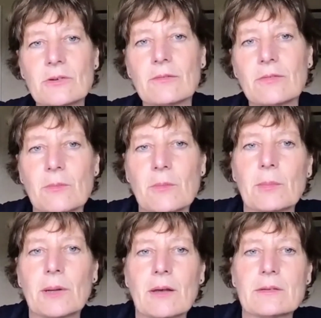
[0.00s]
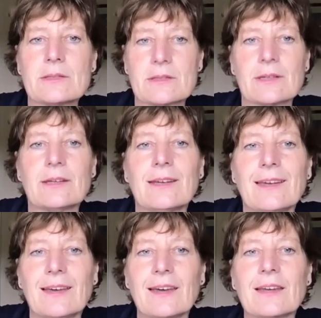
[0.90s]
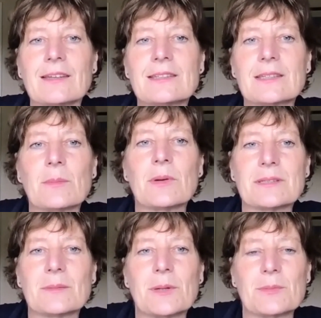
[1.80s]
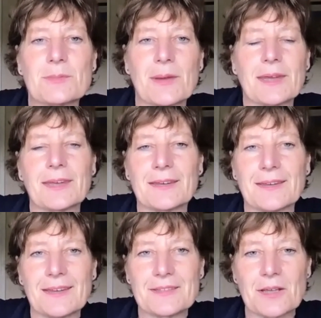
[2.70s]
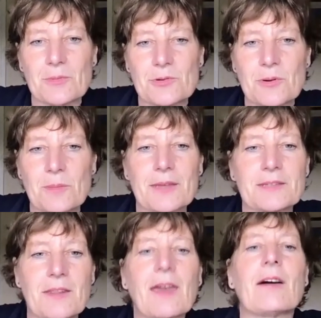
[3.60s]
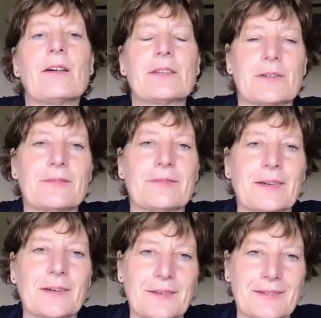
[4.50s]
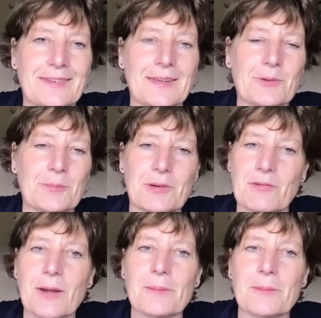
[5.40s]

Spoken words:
If you remember last summer, somebody was making a sculpture up there. So that kind of thing would be great.